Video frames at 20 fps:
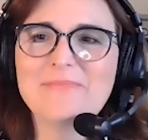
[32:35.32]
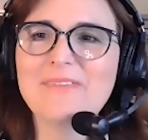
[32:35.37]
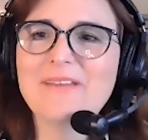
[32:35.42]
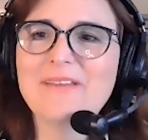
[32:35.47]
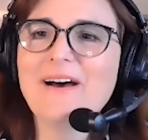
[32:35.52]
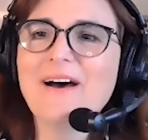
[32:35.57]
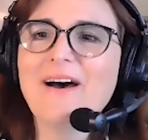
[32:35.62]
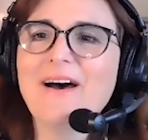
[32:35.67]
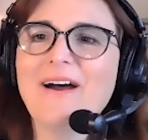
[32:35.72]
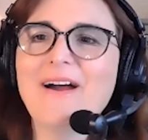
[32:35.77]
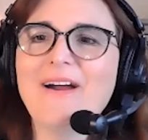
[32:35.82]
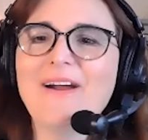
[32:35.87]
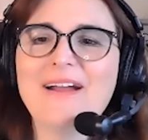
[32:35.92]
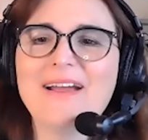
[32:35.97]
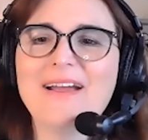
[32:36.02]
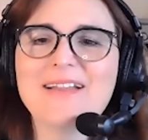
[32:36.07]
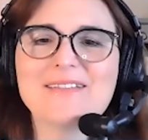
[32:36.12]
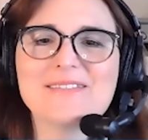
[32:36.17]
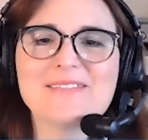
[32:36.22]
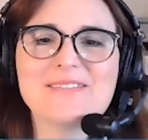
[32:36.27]
All
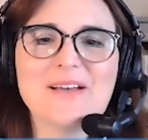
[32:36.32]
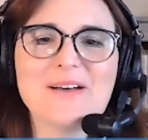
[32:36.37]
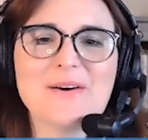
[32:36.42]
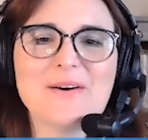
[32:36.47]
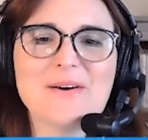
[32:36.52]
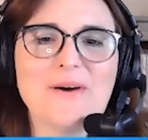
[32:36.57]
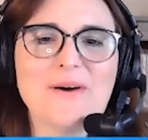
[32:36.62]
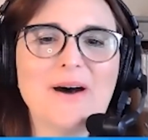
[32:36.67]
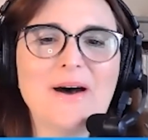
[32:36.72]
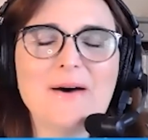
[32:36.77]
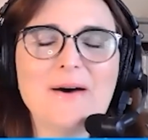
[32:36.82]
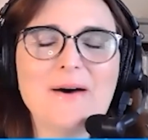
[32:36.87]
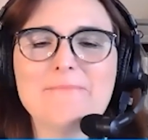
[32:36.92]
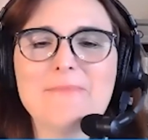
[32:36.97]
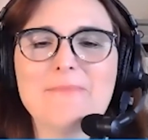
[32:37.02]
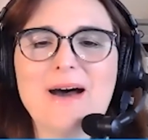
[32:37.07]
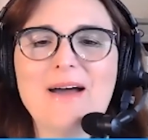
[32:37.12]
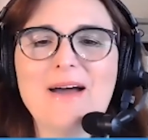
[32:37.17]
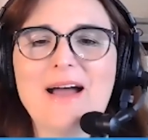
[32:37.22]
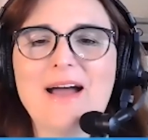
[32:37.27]
right. So
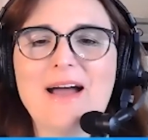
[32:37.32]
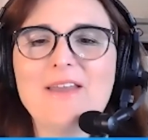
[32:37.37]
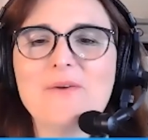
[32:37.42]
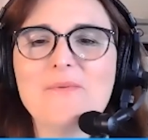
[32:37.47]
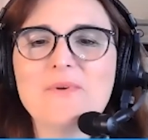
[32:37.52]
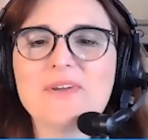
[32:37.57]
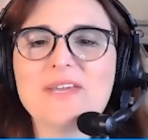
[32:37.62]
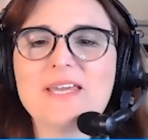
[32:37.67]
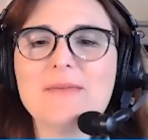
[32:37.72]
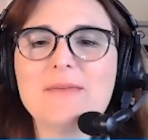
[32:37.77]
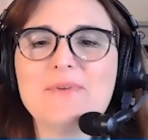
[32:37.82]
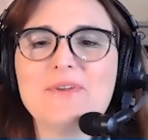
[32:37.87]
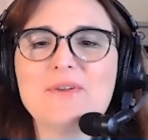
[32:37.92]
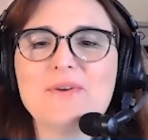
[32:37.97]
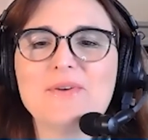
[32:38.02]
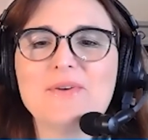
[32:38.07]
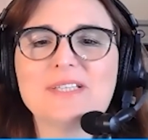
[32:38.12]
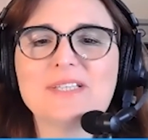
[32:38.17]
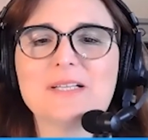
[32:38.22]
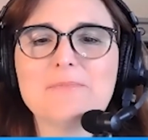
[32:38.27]
I know we're keeping you a
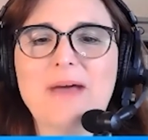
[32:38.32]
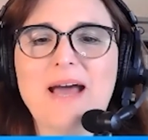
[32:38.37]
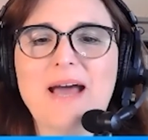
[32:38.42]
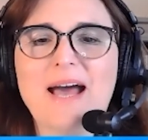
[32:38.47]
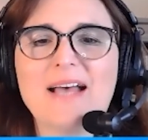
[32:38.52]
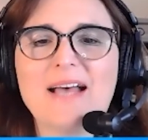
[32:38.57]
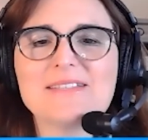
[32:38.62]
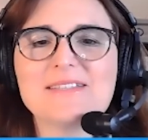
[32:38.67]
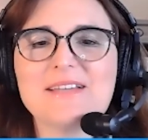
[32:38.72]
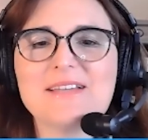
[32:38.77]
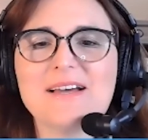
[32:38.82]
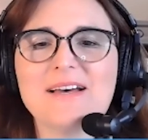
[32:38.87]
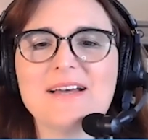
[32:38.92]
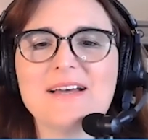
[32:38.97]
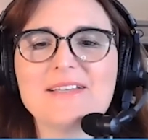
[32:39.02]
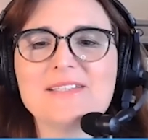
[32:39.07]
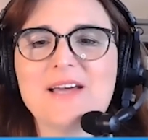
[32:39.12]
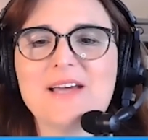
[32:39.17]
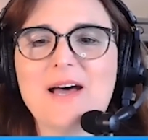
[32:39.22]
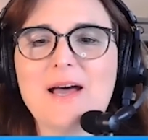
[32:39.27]
little past
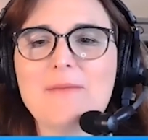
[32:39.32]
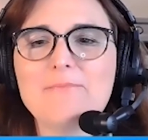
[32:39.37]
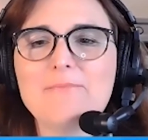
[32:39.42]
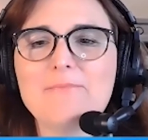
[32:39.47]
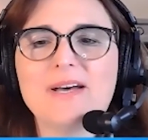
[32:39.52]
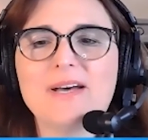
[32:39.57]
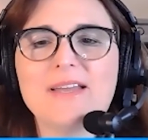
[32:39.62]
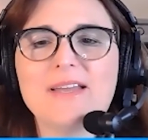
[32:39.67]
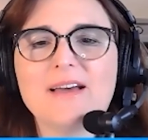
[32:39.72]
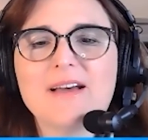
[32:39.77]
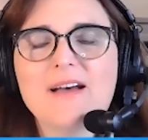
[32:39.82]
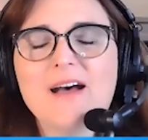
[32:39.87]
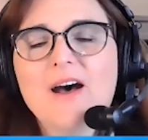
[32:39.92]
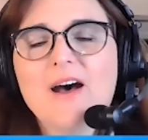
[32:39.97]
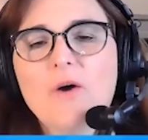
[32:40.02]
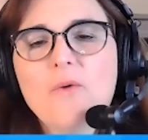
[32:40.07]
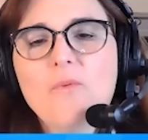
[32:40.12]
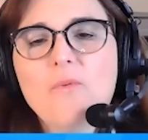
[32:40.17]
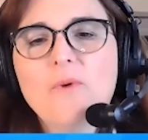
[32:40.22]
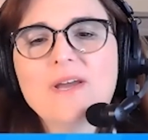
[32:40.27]
time, but
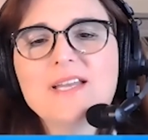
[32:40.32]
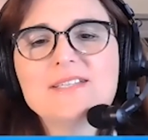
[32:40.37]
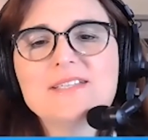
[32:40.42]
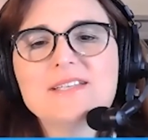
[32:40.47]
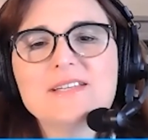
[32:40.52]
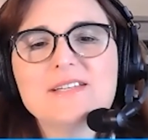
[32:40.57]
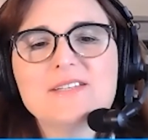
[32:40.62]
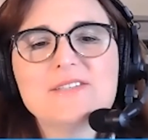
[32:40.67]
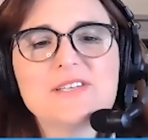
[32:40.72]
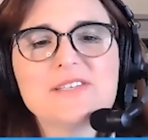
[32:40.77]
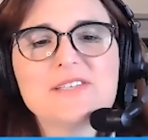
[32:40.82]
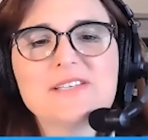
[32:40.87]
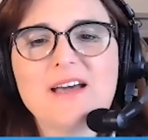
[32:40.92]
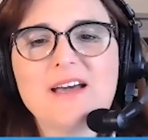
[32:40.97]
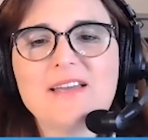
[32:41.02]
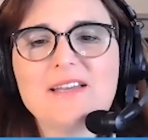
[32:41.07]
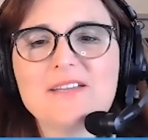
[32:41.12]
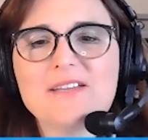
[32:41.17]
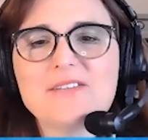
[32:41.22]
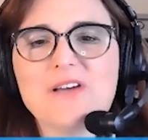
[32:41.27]
wanted to just
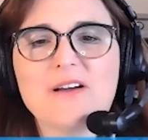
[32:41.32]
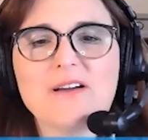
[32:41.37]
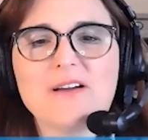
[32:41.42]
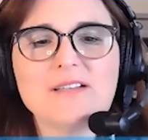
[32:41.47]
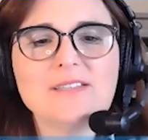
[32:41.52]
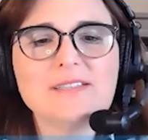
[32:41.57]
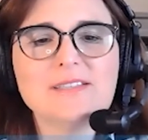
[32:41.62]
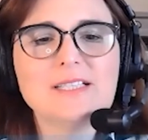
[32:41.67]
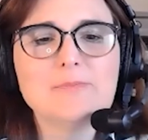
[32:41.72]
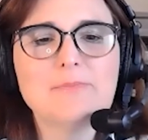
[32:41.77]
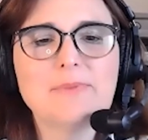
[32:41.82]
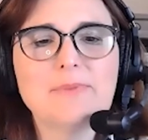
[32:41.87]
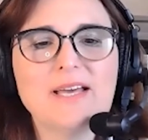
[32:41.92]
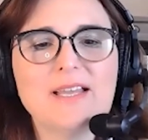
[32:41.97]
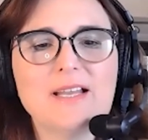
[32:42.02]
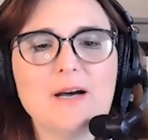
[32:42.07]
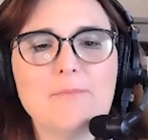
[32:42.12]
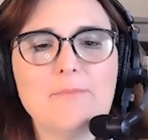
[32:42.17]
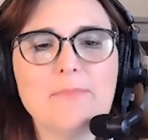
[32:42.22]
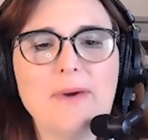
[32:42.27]
kind of talk a little
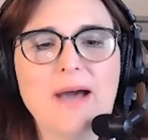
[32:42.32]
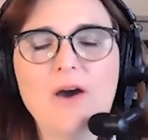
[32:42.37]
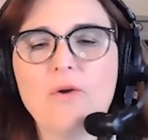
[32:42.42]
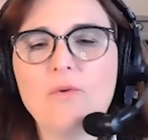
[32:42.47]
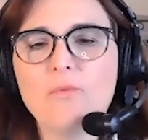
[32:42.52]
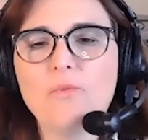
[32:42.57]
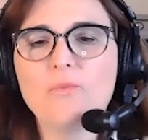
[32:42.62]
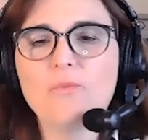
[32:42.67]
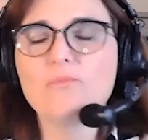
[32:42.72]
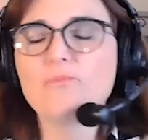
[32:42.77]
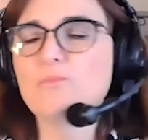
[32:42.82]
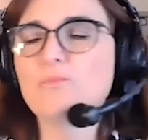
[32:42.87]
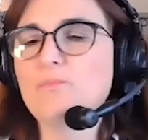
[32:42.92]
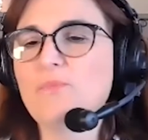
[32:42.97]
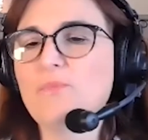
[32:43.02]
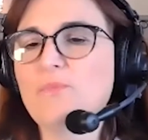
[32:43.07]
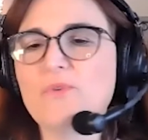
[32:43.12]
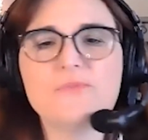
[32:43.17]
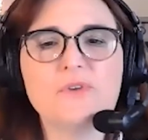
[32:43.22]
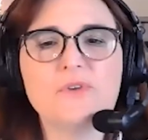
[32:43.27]
bit about
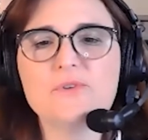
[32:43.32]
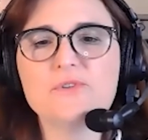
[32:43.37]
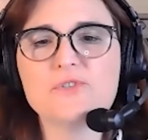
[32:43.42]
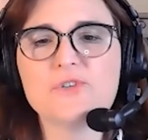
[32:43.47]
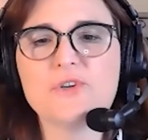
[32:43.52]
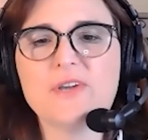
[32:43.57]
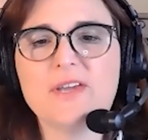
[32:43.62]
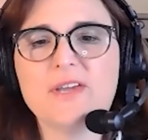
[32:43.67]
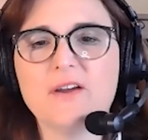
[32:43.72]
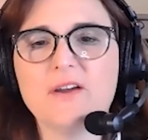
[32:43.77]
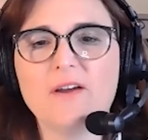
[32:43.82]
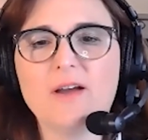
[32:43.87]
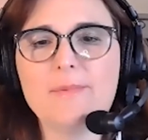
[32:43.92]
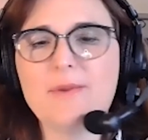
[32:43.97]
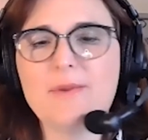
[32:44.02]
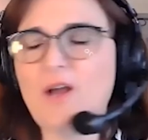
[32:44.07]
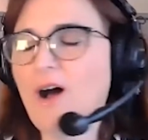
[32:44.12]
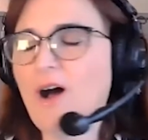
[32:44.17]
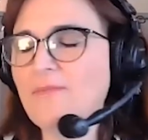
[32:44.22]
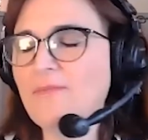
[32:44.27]
the future here. I
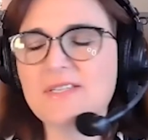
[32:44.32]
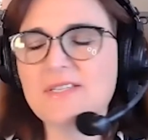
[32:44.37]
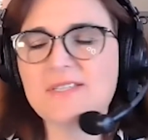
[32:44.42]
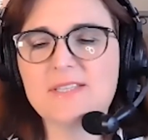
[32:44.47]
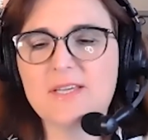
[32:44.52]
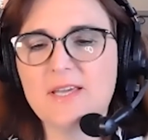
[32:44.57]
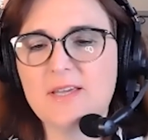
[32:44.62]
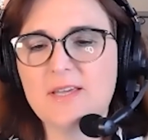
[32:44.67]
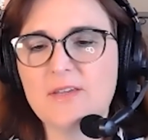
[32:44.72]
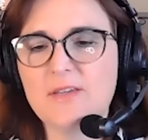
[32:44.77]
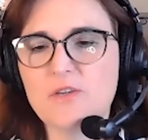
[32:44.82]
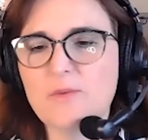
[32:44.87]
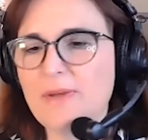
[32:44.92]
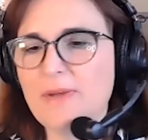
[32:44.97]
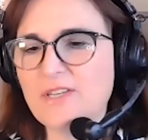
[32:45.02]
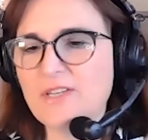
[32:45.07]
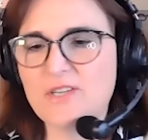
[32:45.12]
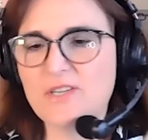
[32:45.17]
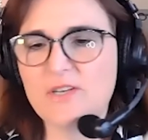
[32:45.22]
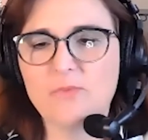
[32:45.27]
mean, obviously, you
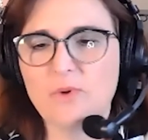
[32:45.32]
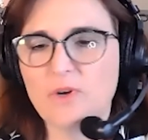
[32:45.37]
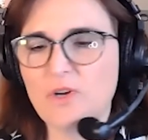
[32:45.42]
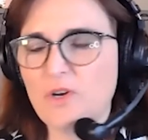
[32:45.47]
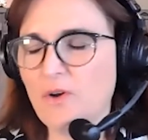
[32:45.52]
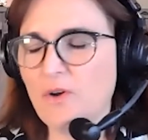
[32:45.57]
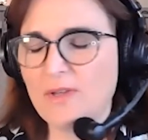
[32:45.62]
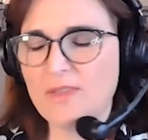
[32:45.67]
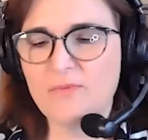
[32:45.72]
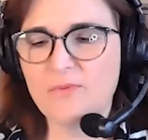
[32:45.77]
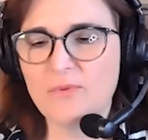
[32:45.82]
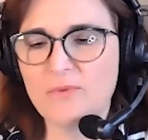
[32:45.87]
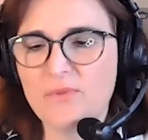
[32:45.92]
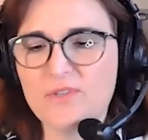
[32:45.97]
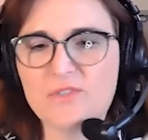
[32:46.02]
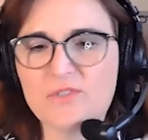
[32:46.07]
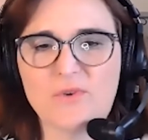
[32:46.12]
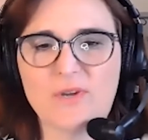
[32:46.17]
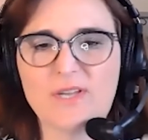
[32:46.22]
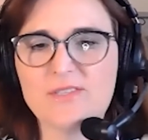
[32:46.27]
mentioned we're going through
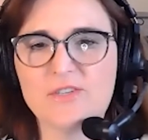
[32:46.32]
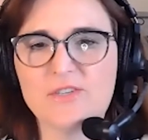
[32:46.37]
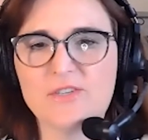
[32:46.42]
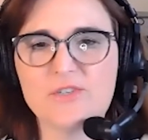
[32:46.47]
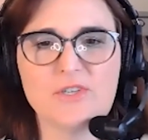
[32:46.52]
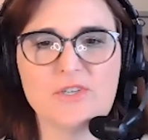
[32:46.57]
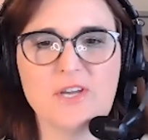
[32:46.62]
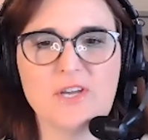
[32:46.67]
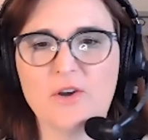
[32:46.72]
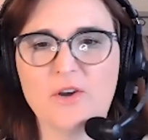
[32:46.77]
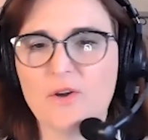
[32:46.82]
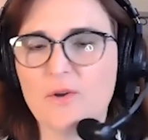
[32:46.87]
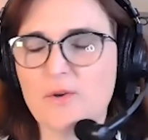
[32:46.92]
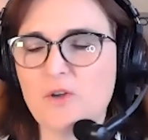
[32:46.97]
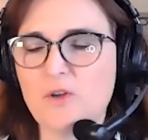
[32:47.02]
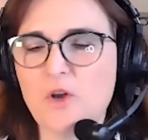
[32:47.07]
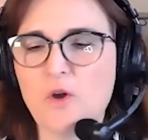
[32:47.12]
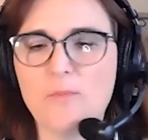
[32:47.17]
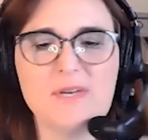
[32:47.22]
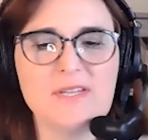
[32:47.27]
this transition year.
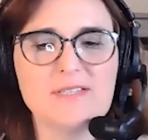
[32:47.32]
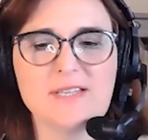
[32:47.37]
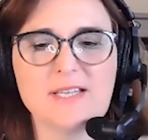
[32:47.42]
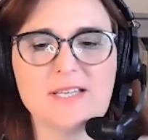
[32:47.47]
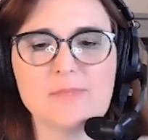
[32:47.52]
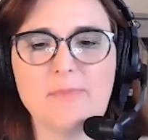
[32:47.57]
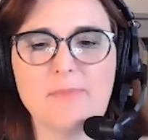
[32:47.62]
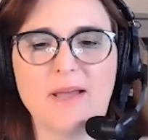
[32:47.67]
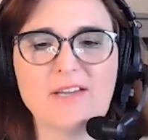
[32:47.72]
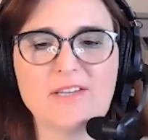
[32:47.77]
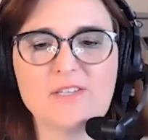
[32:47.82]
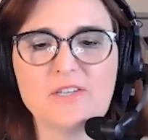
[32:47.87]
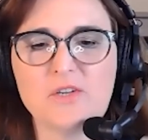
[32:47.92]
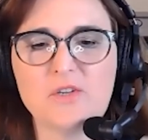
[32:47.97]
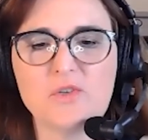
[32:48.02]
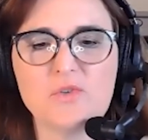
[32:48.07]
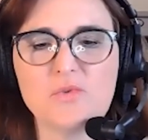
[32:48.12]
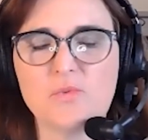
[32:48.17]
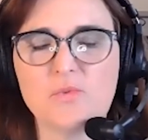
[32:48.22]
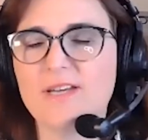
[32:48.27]
Nobody's
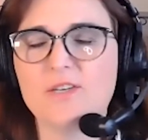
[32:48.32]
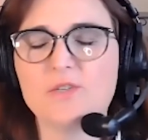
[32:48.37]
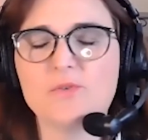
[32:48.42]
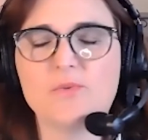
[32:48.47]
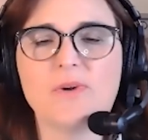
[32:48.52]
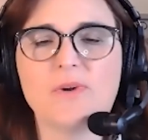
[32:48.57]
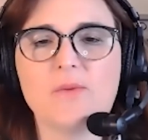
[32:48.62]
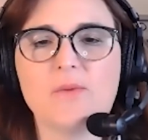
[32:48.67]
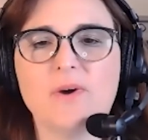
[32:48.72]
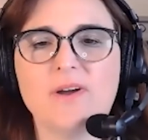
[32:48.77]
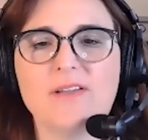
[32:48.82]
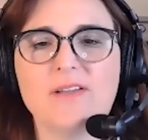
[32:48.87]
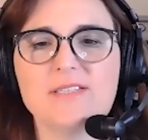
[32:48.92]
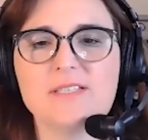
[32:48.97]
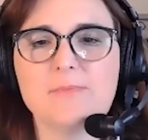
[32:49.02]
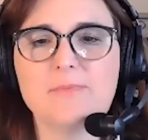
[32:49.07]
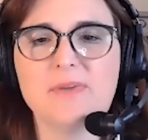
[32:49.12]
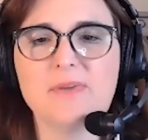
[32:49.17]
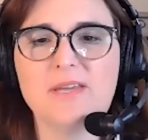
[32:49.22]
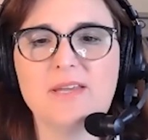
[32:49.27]
expecting 2021
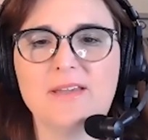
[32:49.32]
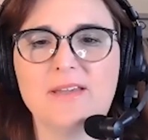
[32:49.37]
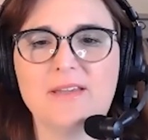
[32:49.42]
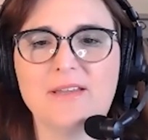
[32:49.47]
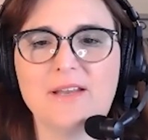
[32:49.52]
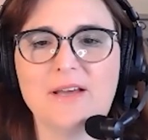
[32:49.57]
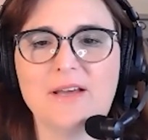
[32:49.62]
to be,